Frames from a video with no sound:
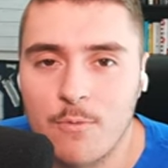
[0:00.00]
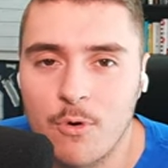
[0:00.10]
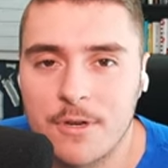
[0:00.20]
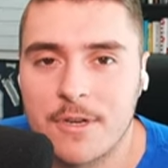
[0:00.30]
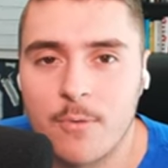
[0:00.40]
and
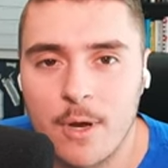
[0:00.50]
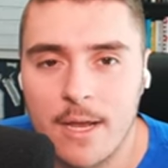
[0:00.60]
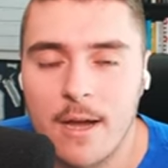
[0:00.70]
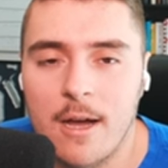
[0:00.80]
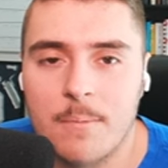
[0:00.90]
work your
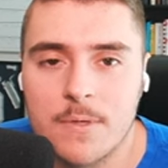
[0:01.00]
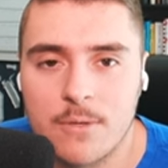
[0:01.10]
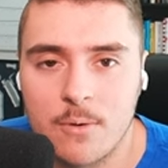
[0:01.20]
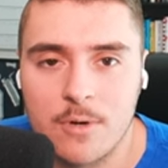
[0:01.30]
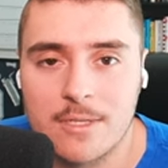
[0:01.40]
way up
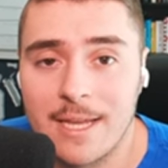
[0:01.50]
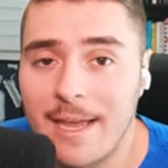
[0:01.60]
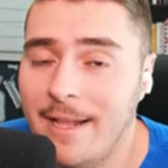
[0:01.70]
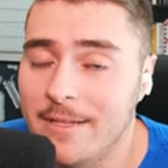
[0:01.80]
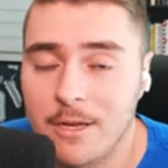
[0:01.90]
towards a
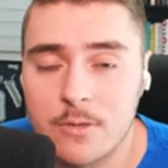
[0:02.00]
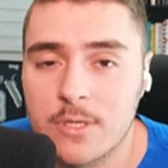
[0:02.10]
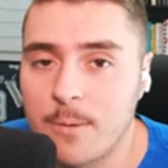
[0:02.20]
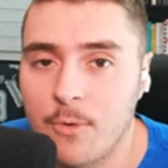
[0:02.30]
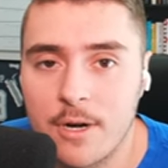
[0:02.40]
head coach
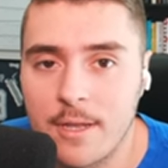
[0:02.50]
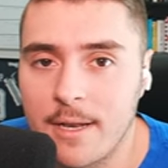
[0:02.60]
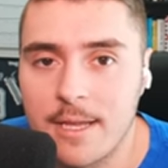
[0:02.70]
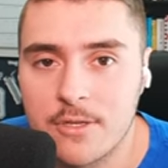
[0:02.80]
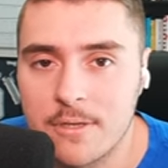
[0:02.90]
somewhere in
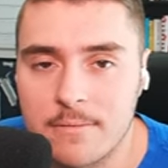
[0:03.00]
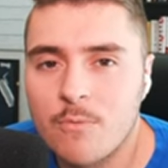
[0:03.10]
the nation.